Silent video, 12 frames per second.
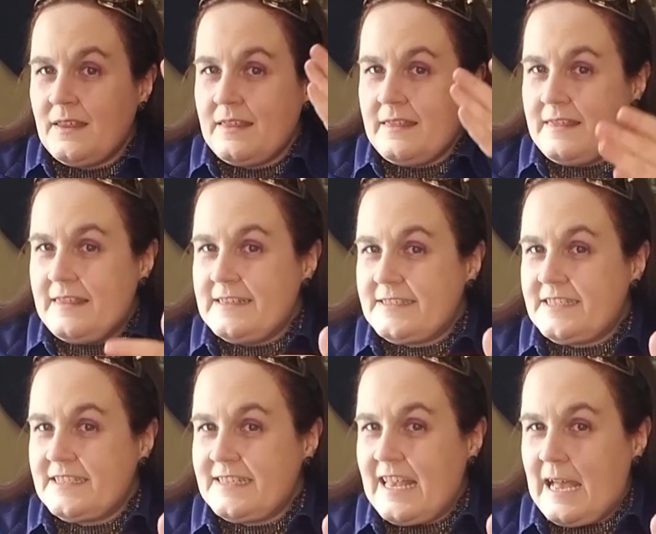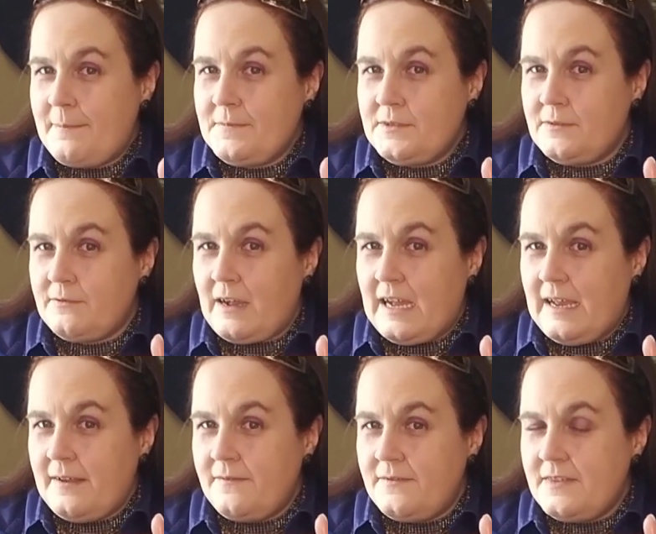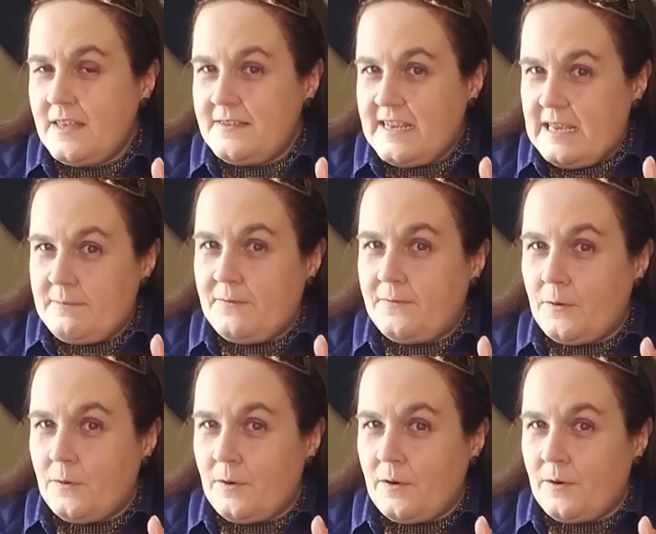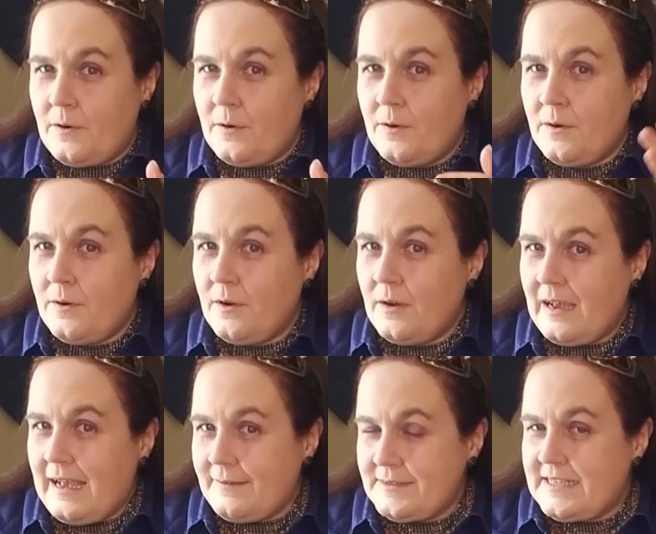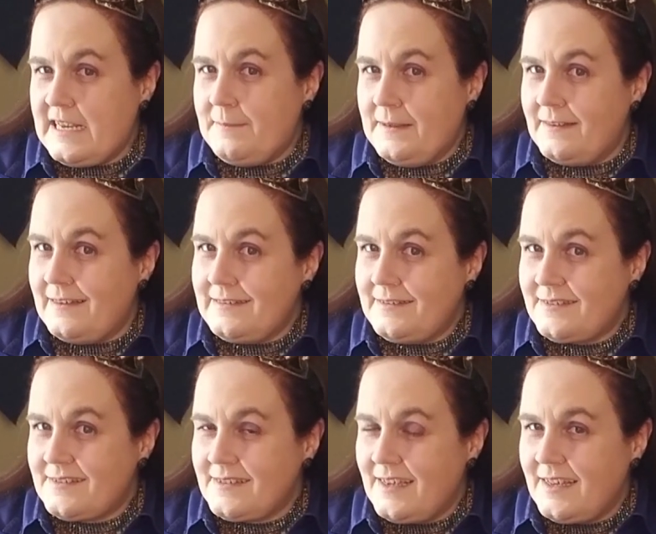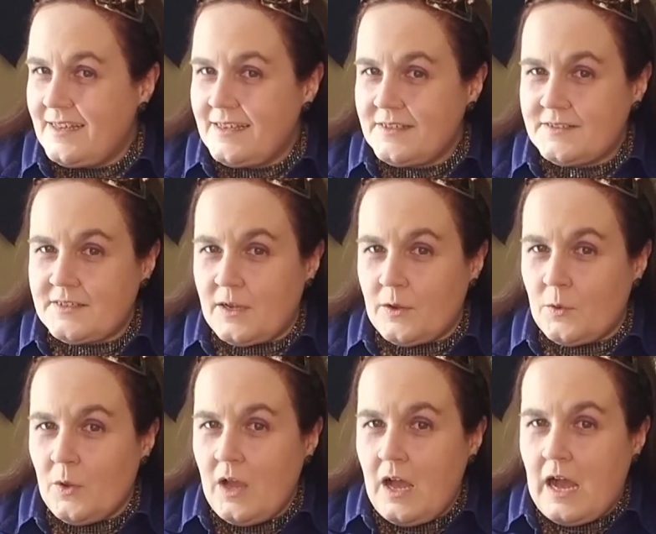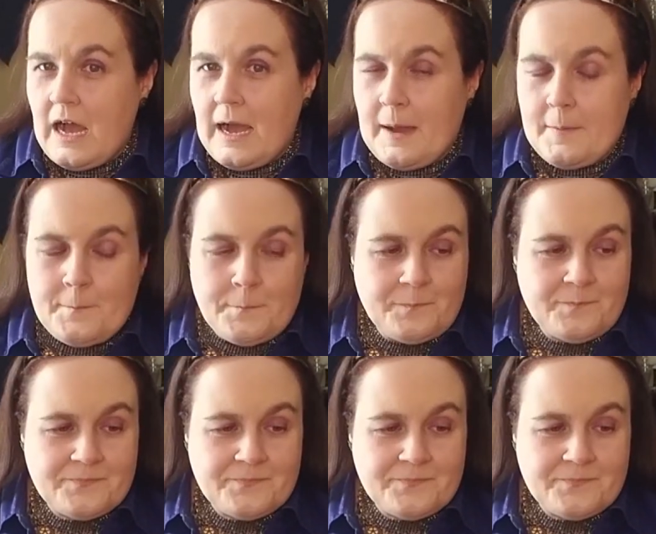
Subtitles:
This just happened to arrive the day before I was taping this. So, and